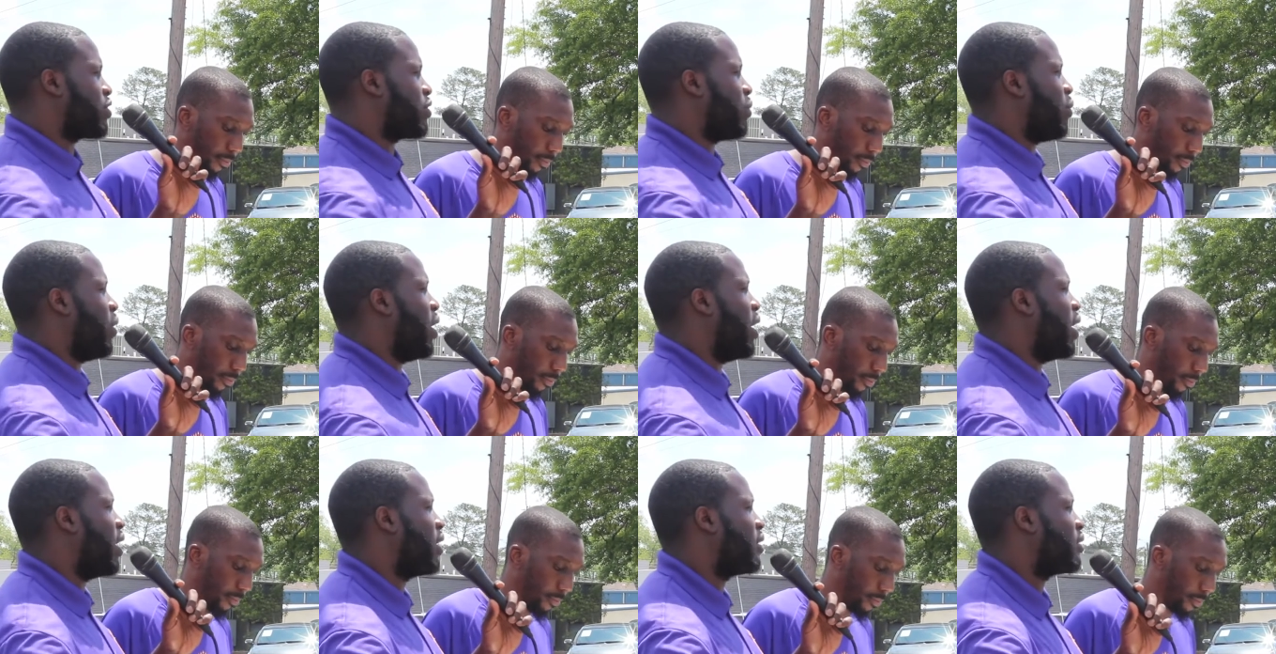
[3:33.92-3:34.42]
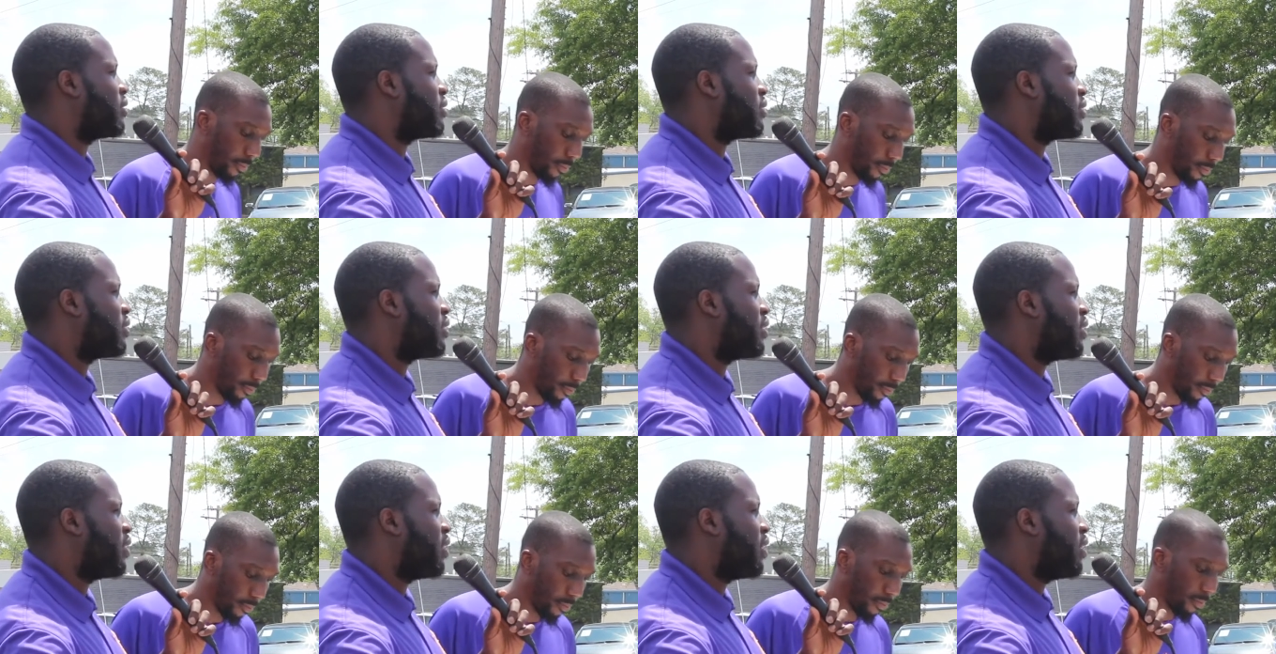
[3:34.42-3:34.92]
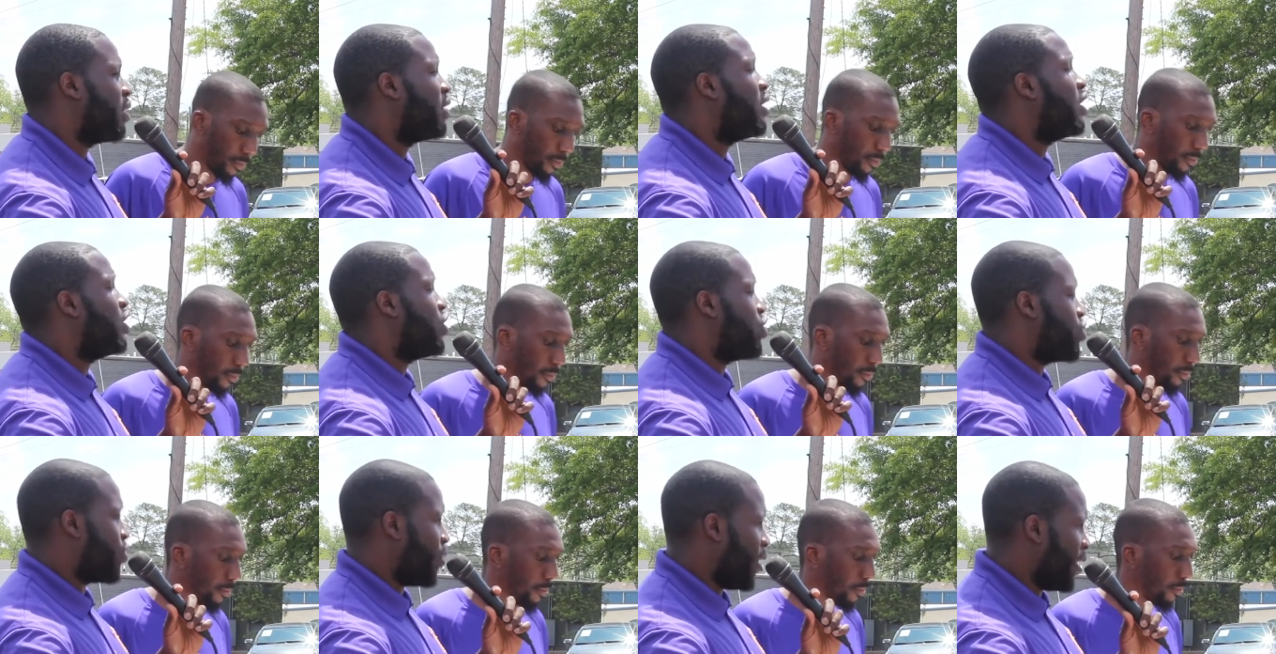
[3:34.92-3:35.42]
Speaker 1: to wear?
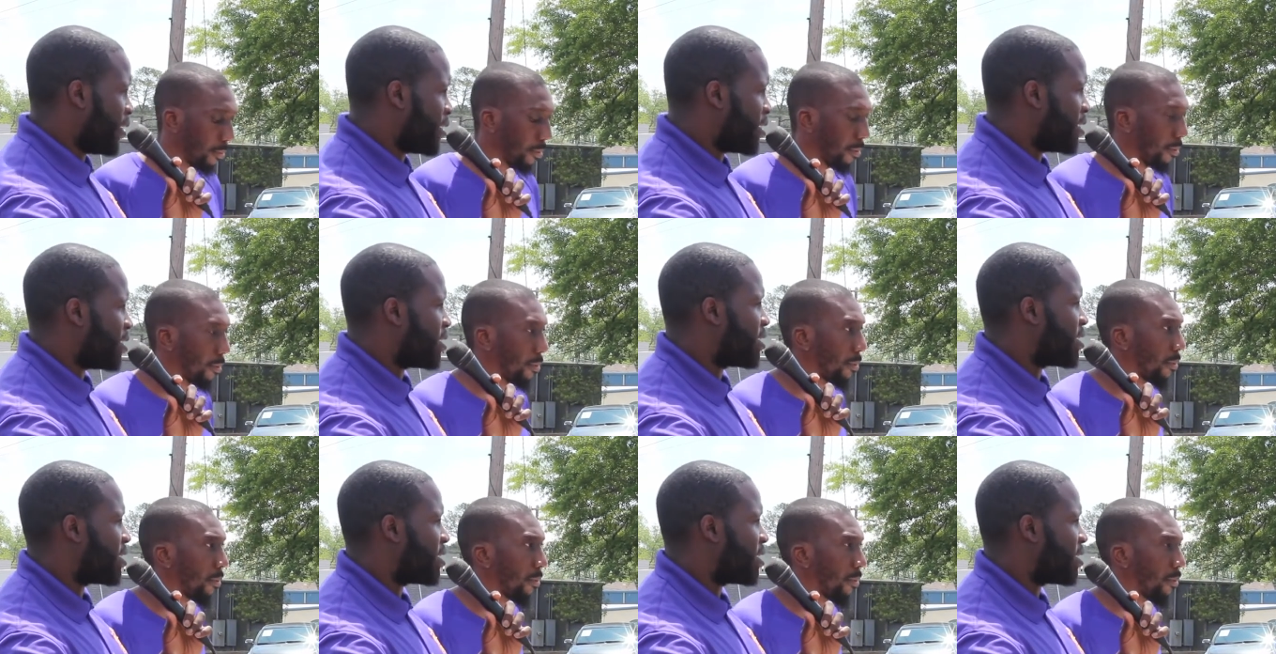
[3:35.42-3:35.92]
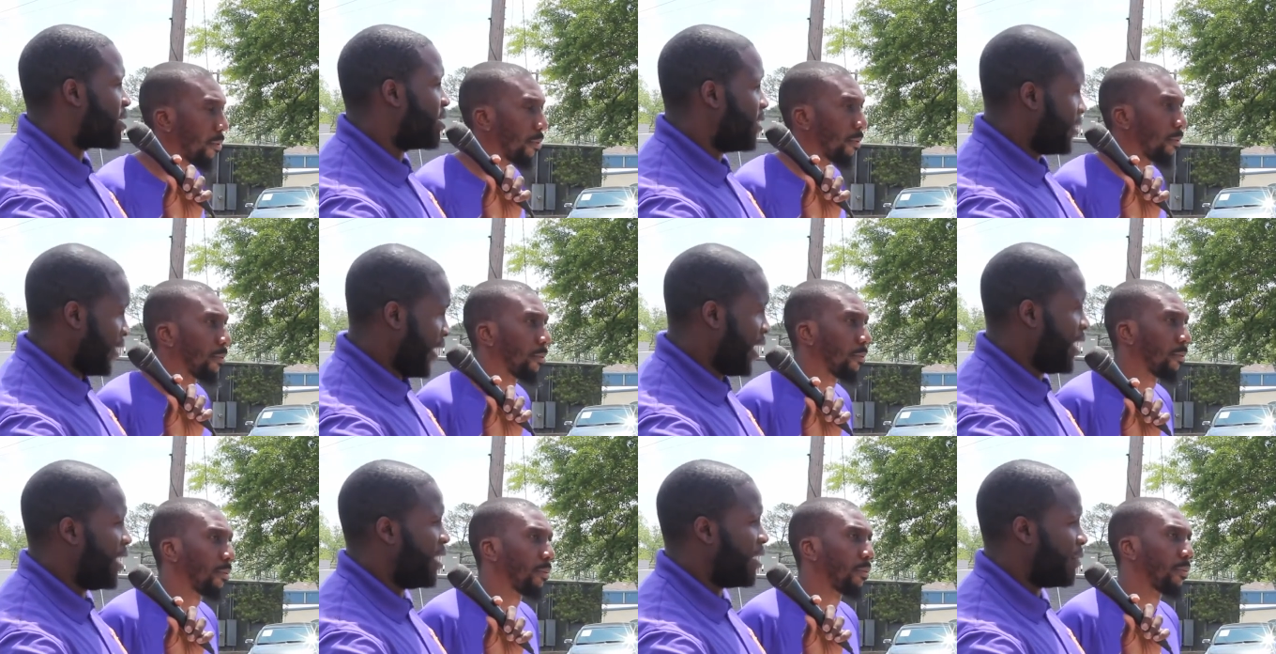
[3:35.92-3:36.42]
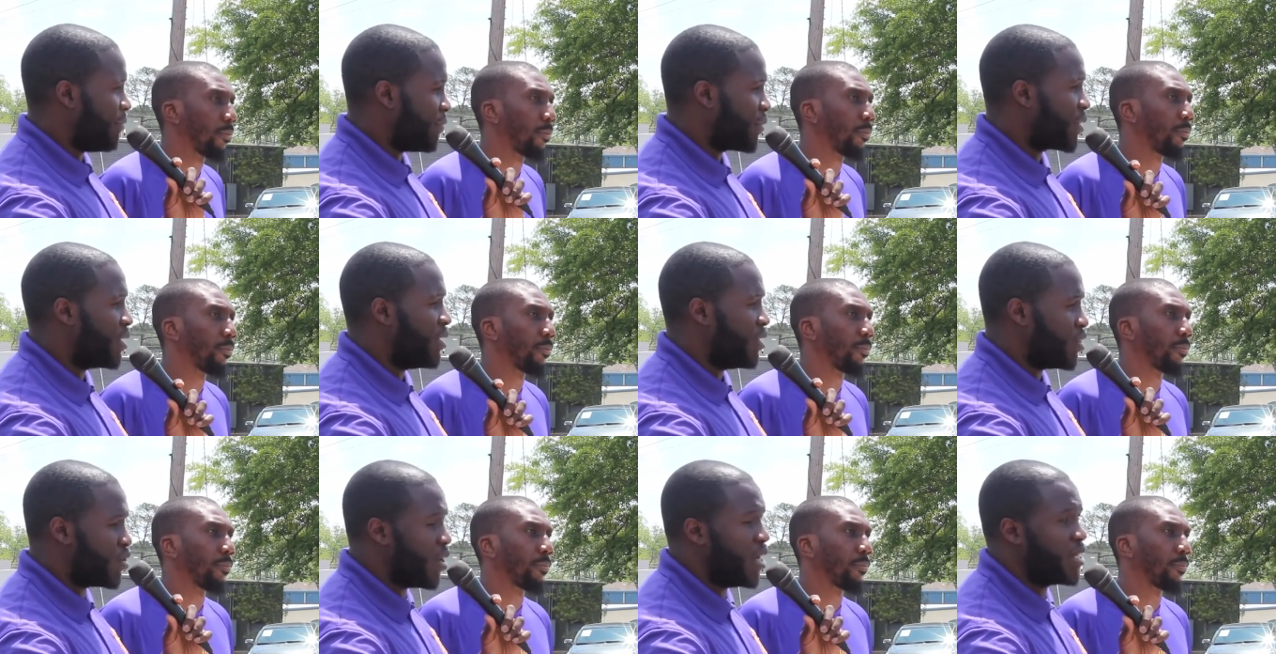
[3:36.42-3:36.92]
Dresses. Yeah, That's
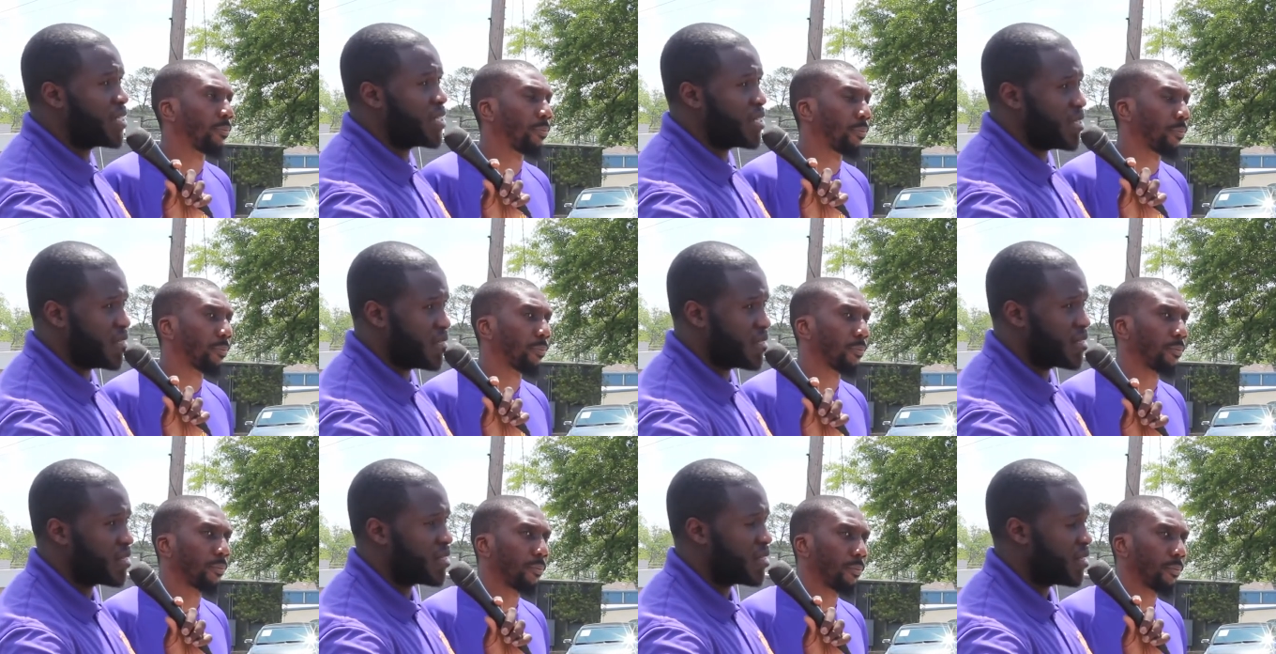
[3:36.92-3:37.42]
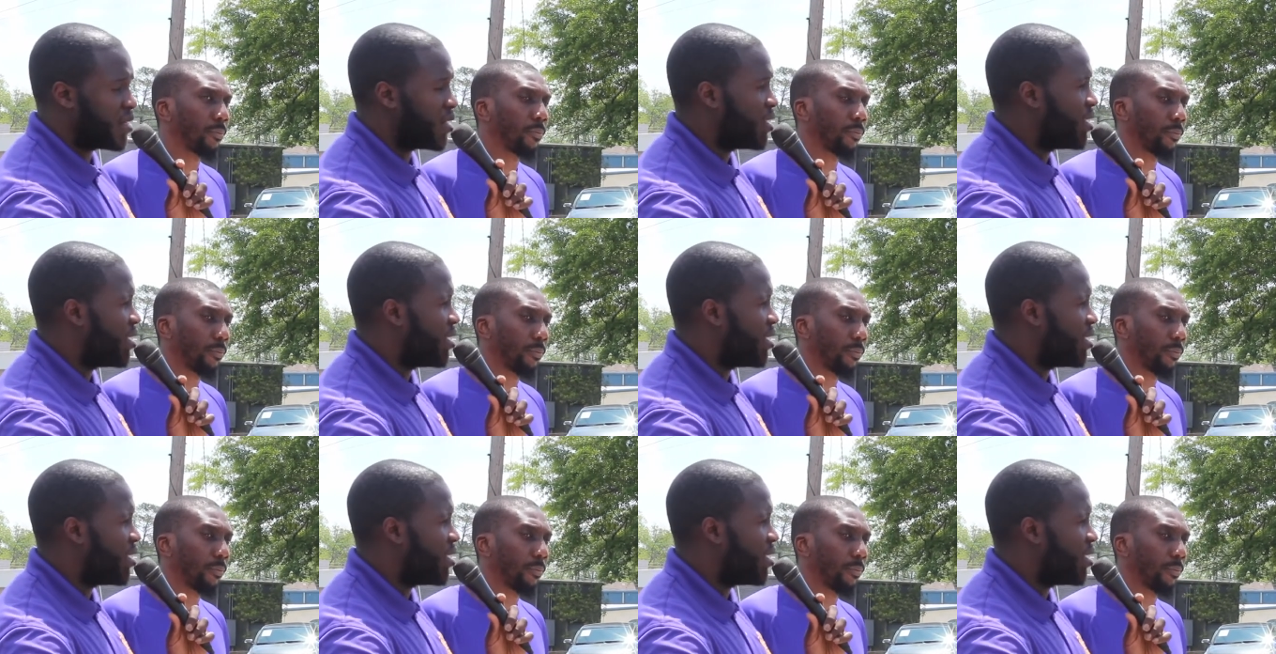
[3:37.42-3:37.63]
right. Dresses.